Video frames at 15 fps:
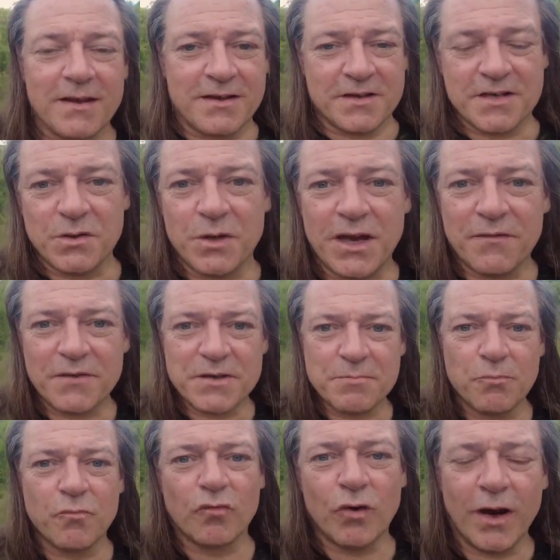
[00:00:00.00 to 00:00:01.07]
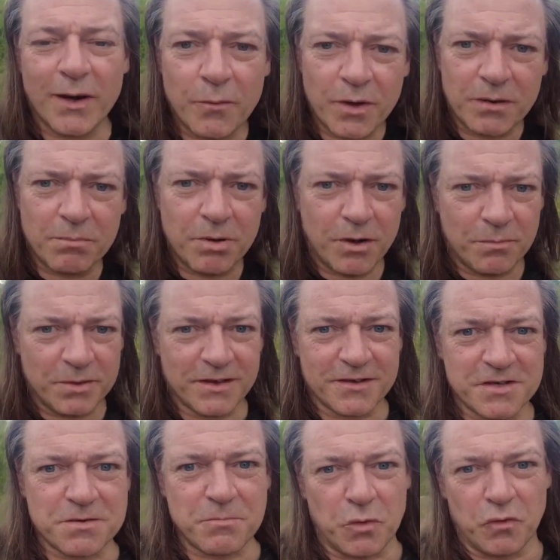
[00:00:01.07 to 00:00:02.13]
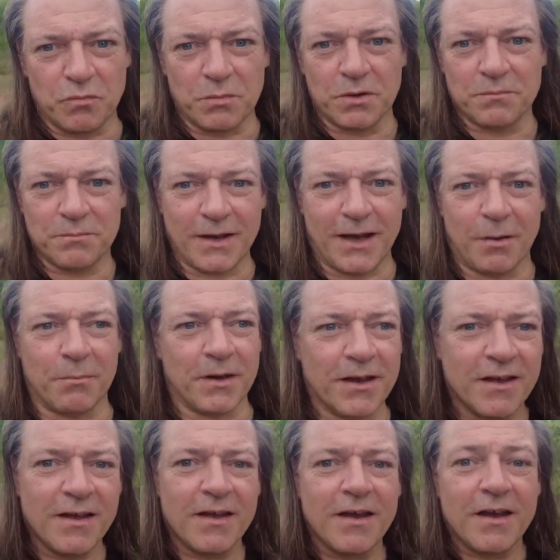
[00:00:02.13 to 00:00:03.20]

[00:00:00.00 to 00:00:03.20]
And so you have this right-wing populist movement happening.